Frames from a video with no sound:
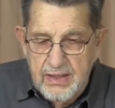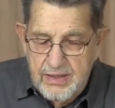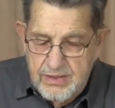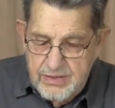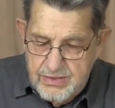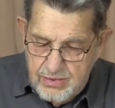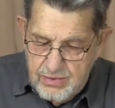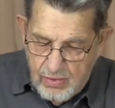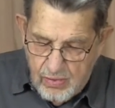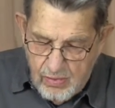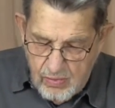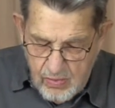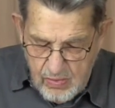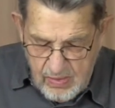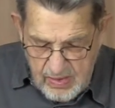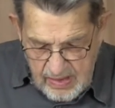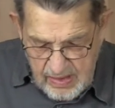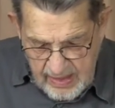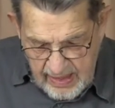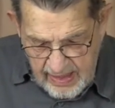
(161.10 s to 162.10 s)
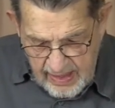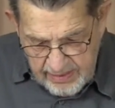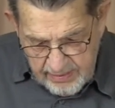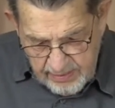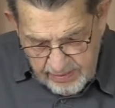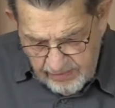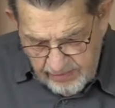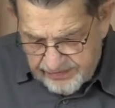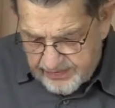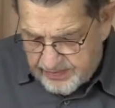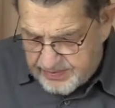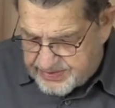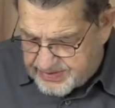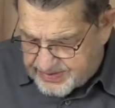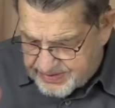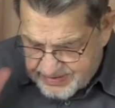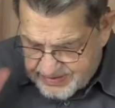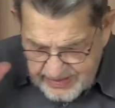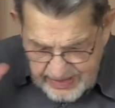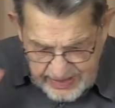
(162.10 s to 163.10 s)
So I don't know if it was
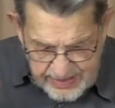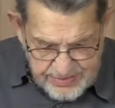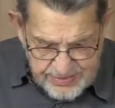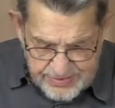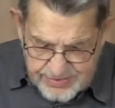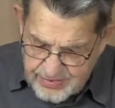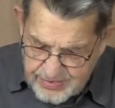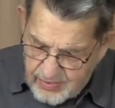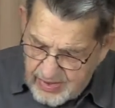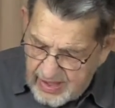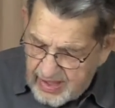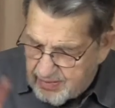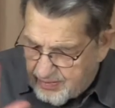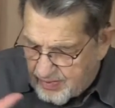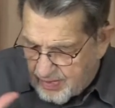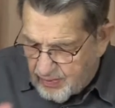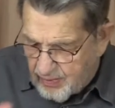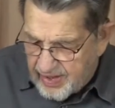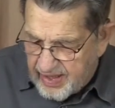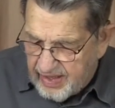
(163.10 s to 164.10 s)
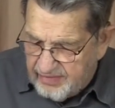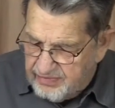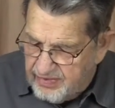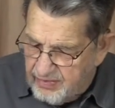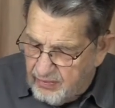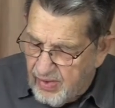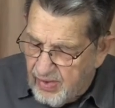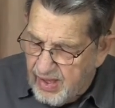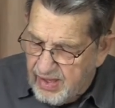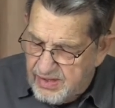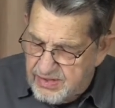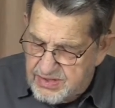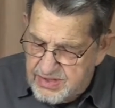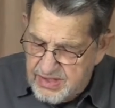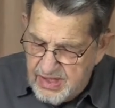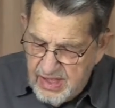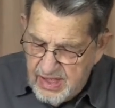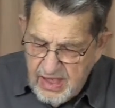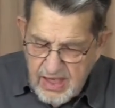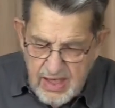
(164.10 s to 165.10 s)
contagious or anyway, whatever it was.
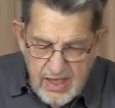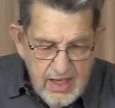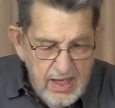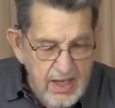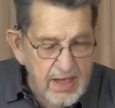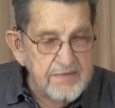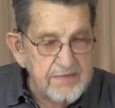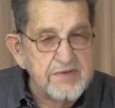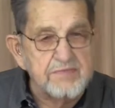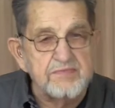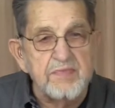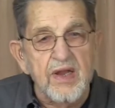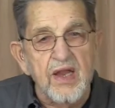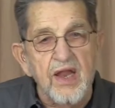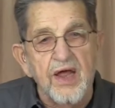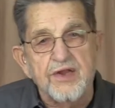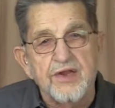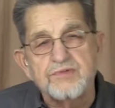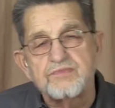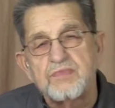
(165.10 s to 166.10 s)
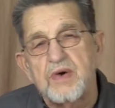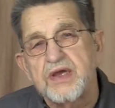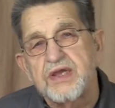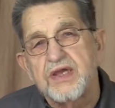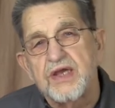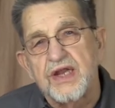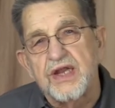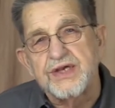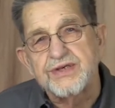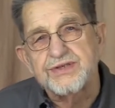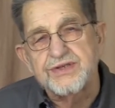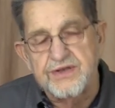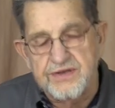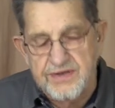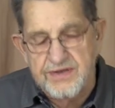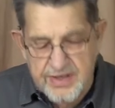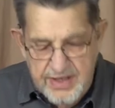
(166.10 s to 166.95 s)
There's been a lot of speculation.